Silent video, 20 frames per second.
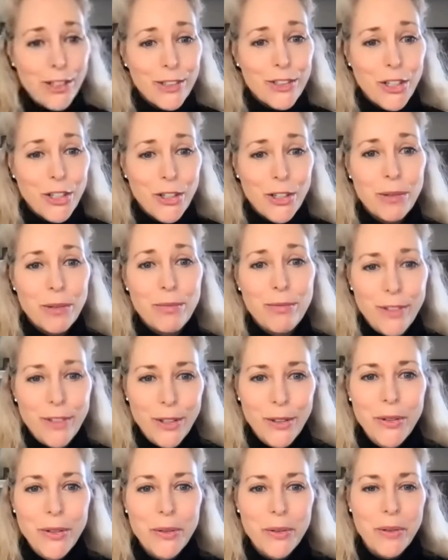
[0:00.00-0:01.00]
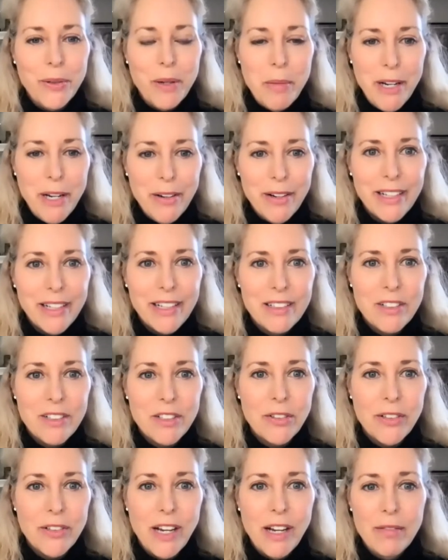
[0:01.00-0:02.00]
term view. Americans
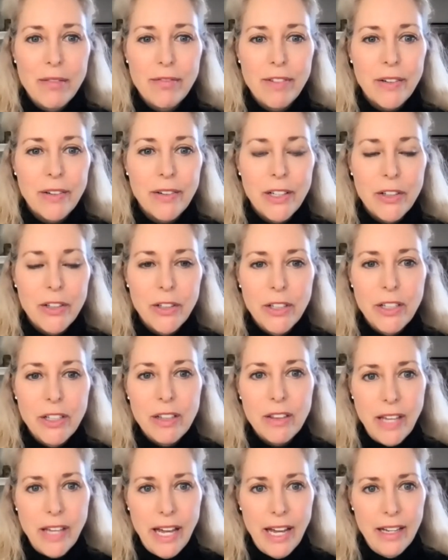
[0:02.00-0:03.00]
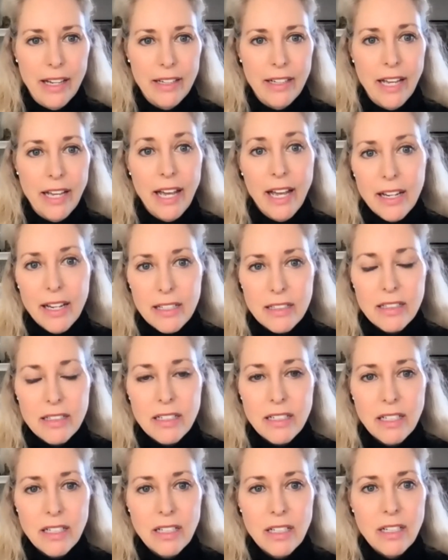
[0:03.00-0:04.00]
are not very good at that, and
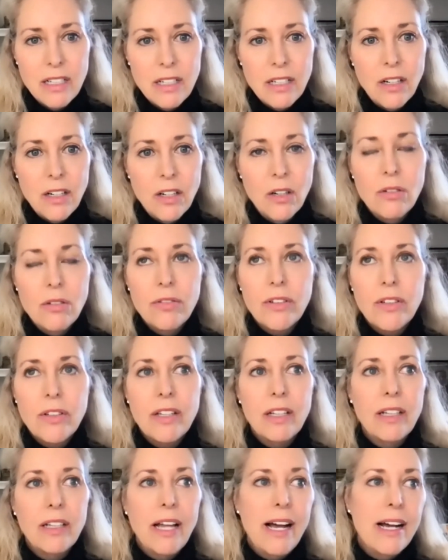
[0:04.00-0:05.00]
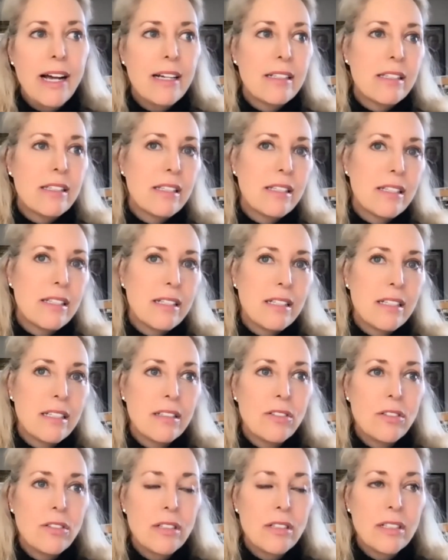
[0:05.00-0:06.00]
over the last
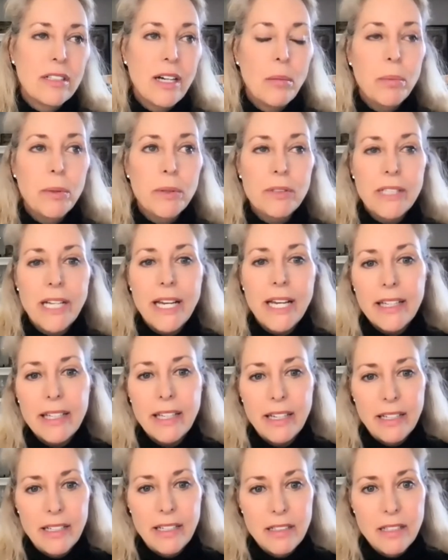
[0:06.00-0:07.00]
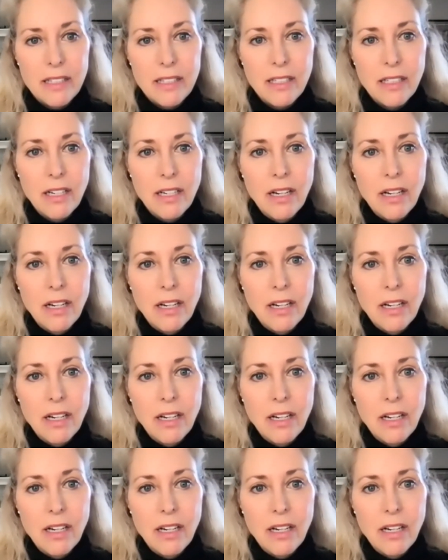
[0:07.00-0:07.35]
couple decades,